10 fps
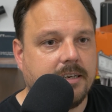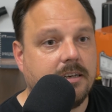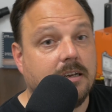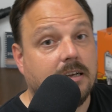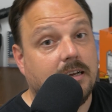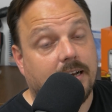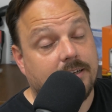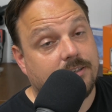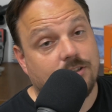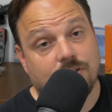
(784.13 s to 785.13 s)
in.
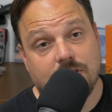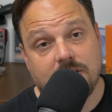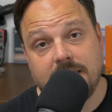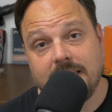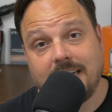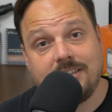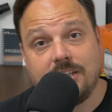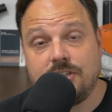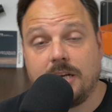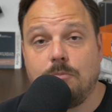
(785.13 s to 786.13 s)
And just to say that is the
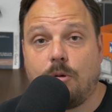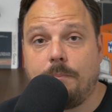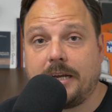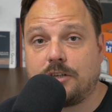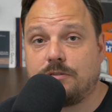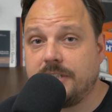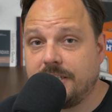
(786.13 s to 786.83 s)
Gen one battery.